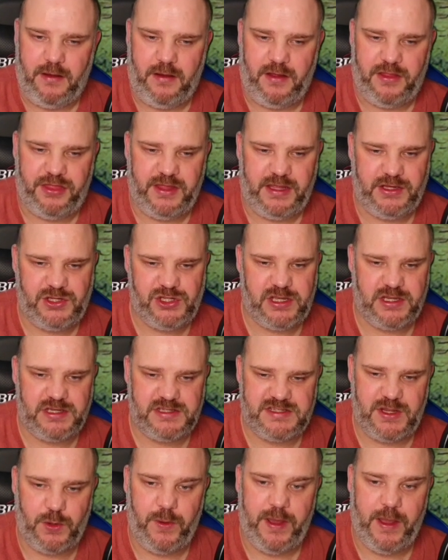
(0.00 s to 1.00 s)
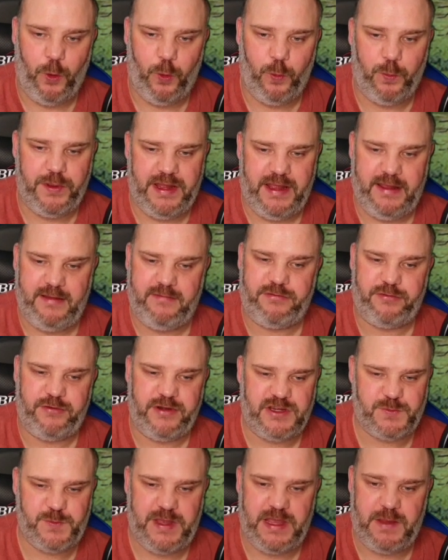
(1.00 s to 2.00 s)
I think she can still help and
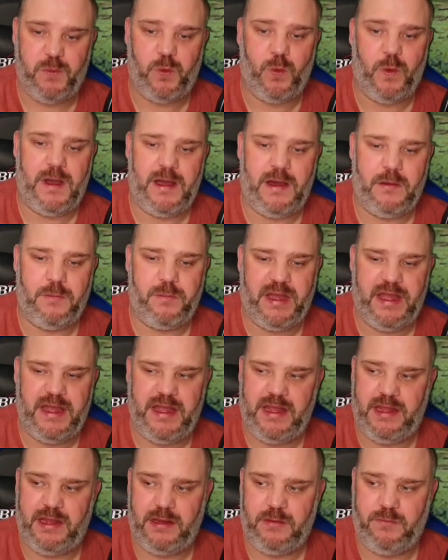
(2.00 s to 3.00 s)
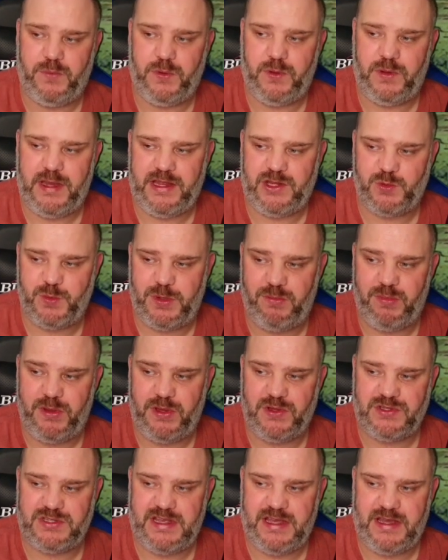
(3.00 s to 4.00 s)
freeze people up and put HP
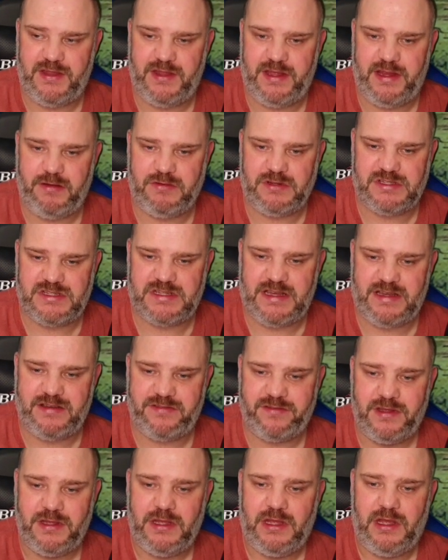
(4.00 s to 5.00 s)
burns out there and stuff.